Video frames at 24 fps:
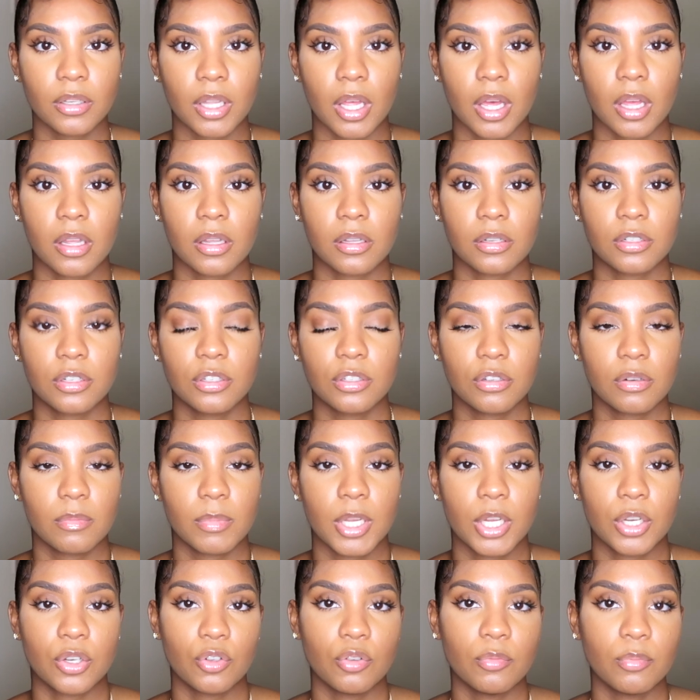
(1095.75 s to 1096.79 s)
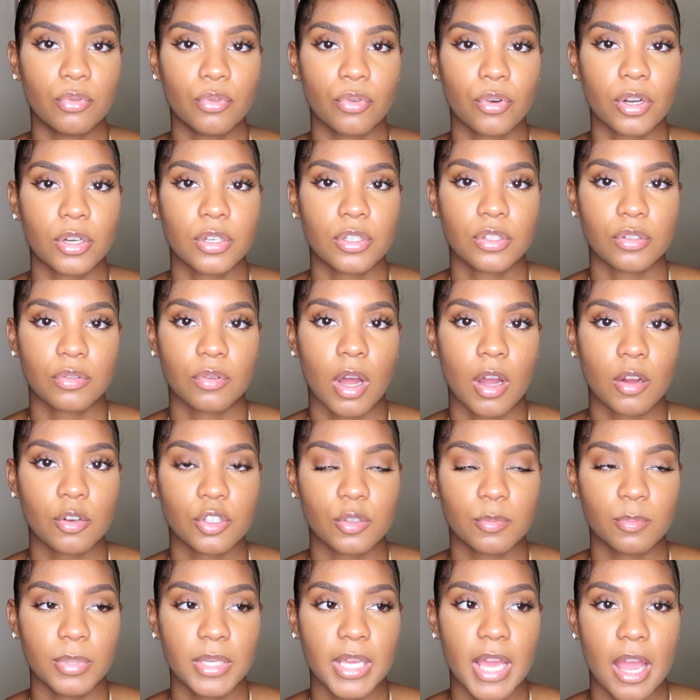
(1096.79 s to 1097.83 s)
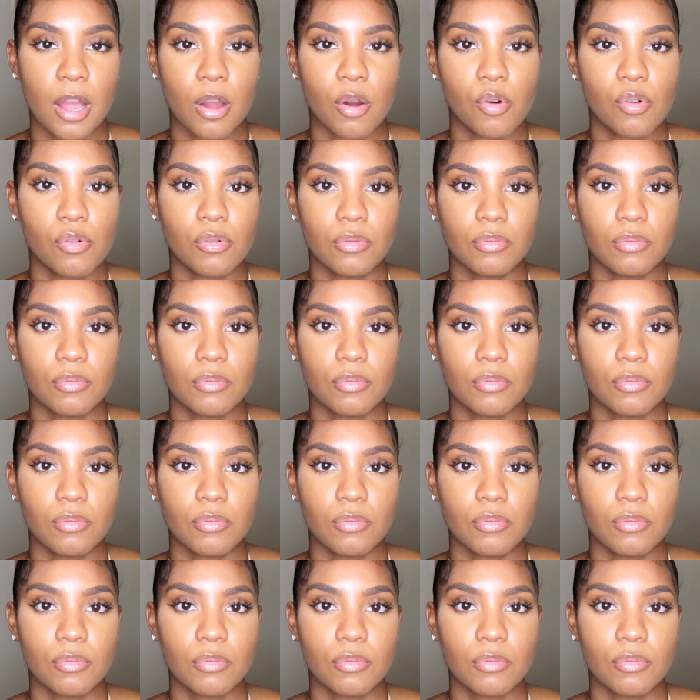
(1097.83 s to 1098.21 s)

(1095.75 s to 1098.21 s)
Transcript: Like, she's going to be a newborn, so I'll just be at home.